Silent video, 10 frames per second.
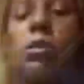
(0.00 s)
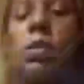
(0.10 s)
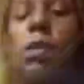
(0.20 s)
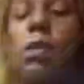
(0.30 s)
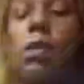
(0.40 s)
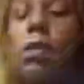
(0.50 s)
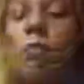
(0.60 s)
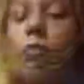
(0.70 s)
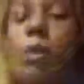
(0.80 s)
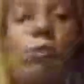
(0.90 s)
So let's
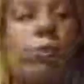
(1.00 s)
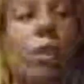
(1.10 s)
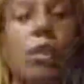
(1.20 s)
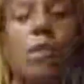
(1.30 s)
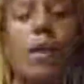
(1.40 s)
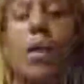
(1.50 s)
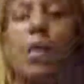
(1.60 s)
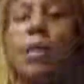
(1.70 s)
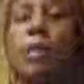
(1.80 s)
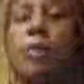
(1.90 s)
see. If you don't think
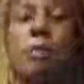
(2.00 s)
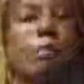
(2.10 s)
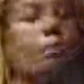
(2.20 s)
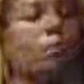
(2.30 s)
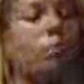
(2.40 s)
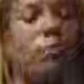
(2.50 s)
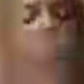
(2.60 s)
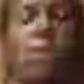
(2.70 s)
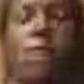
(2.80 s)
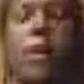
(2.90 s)
about this
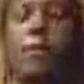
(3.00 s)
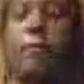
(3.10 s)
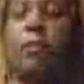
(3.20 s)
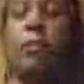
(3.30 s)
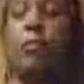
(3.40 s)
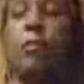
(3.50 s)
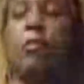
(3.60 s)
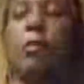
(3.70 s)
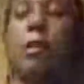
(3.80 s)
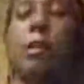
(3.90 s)
and fight for something
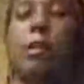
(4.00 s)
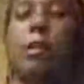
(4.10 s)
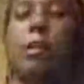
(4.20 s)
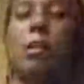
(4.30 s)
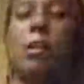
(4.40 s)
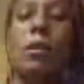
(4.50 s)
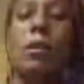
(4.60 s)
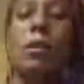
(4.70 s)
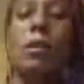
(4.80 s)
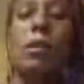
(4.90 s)
great,
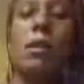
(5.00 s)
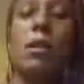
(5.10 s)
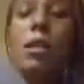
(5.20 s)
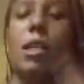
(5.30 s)
I